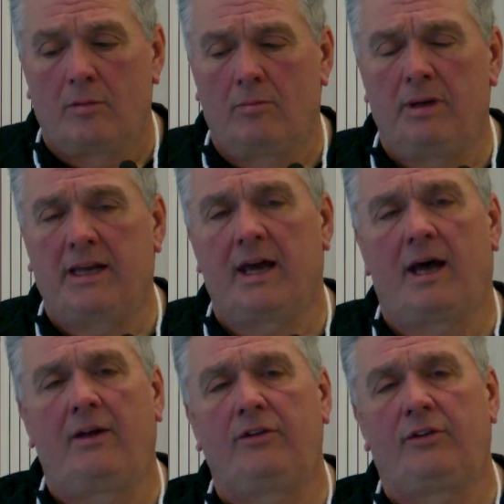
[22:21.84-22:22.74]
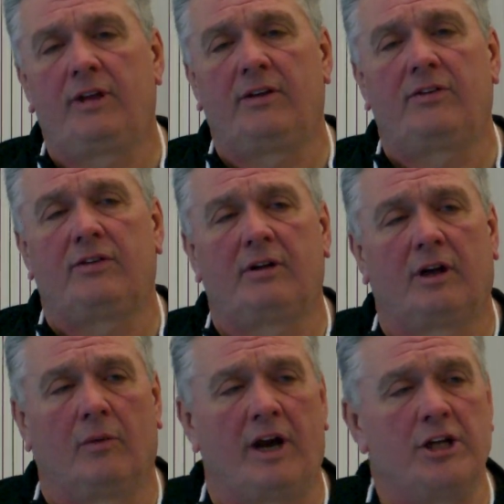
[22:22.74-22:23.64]
Because this
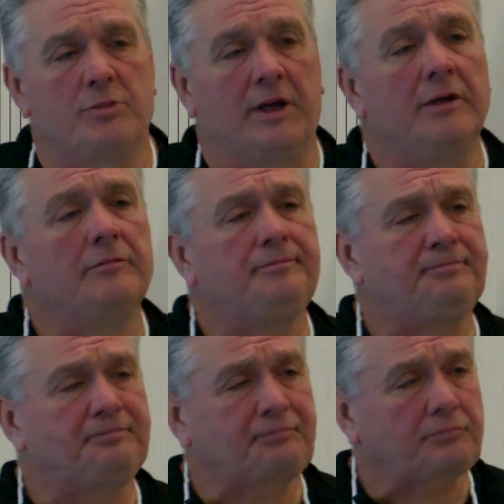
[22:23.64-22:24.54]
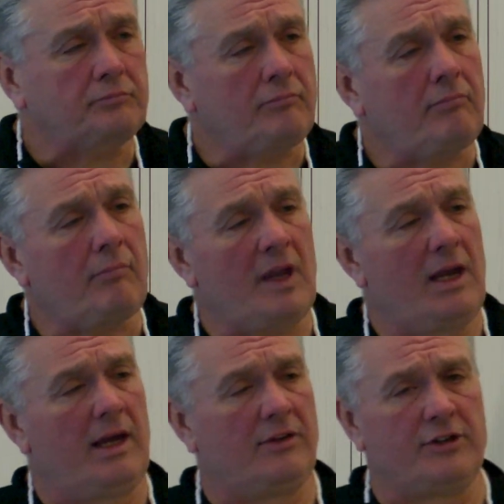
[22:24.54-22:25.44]
arrangement
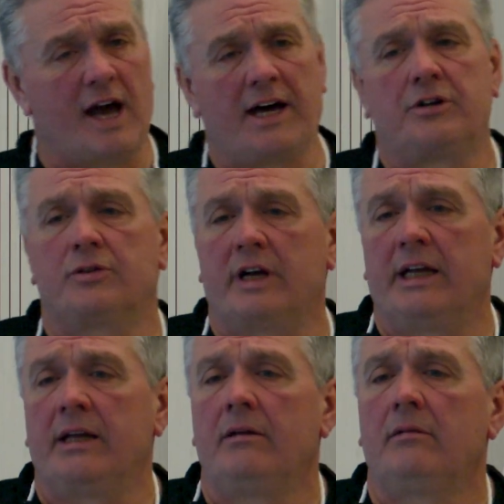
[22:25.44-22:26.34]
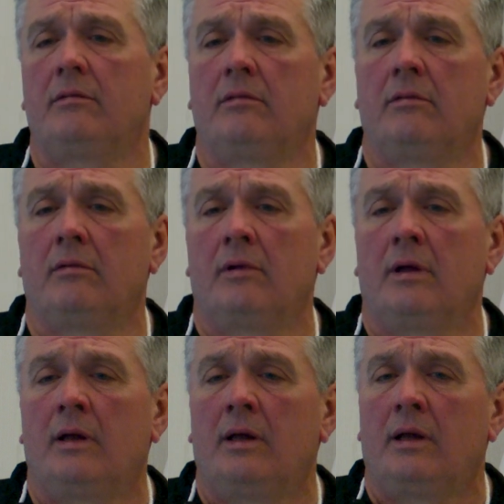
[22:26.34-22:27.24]
is not a treaty
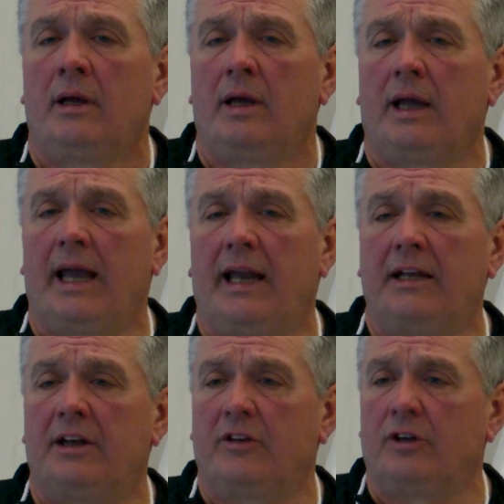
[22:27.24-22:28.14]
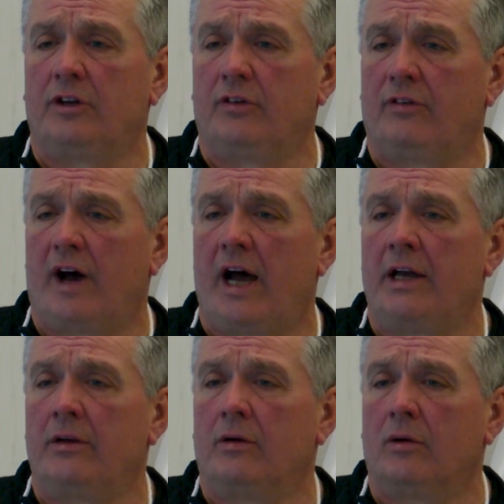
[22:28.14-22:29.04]
and it doesn't
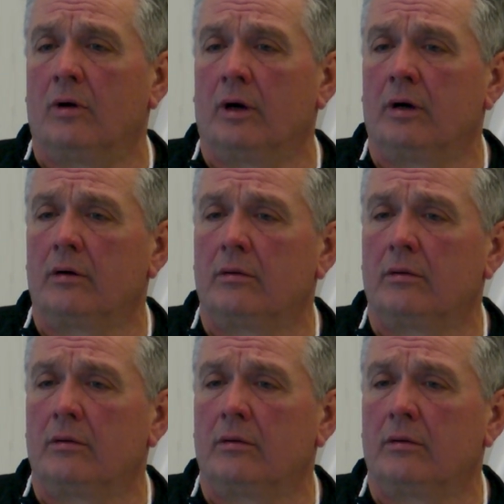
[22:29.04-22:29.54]
define or